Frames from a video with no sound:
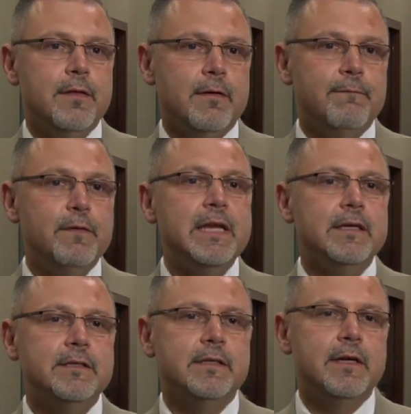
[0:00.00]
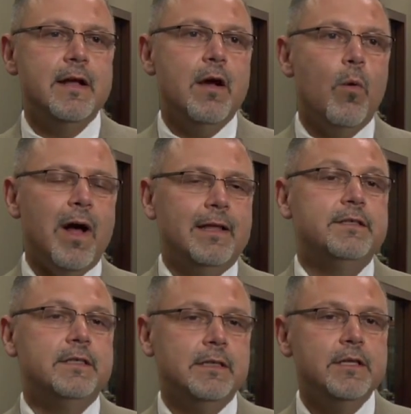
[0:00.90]
the fetus while
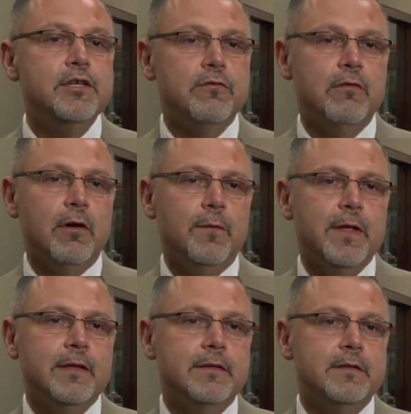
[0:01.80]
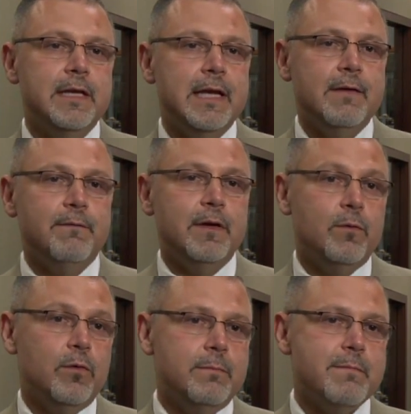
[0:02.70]
it's still in utero, to see if
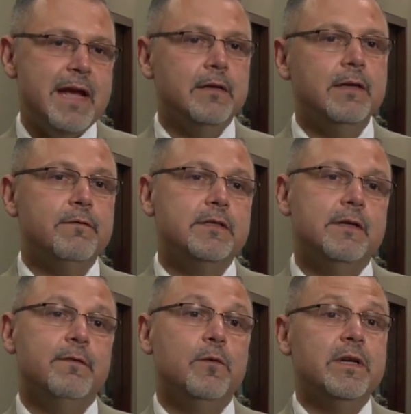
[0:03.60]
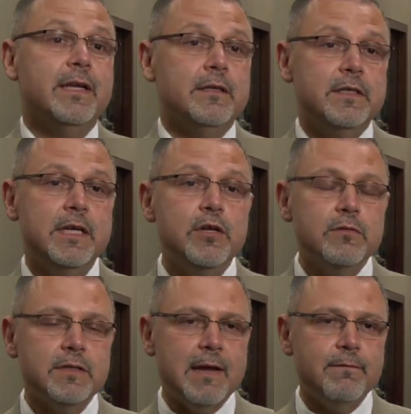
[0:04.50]
it would make a difference, if it would continue
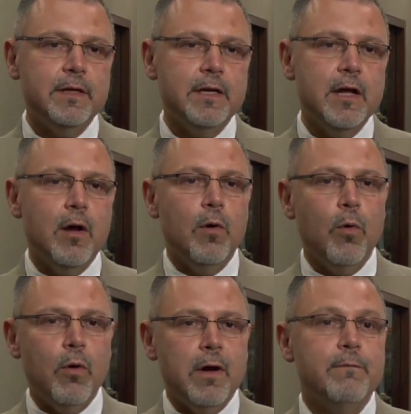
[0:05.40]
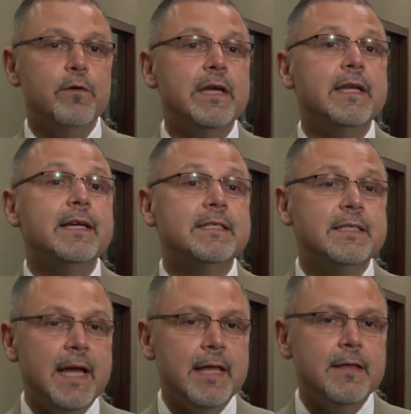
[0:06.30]
safely, or if we can
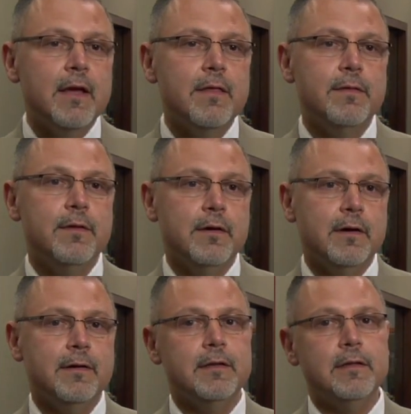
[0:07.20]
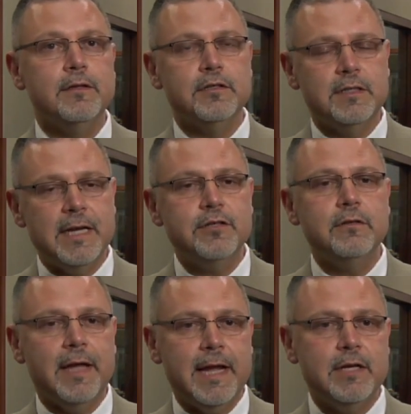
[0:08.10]
extend the
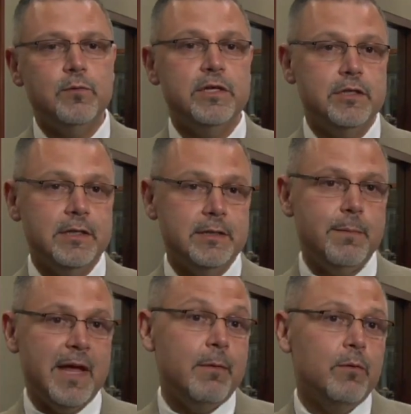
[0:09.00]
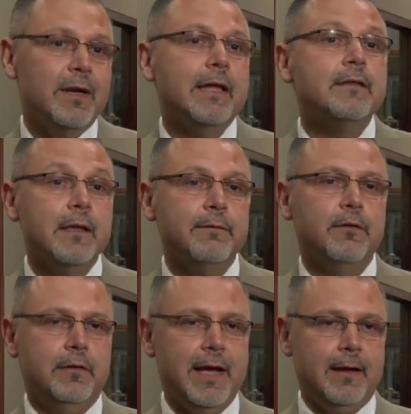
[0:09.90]
gestational age which this baby would get
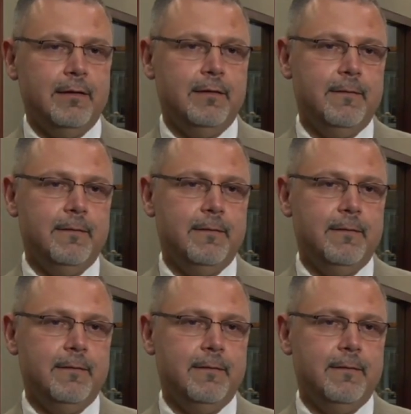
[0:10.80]
delivered at.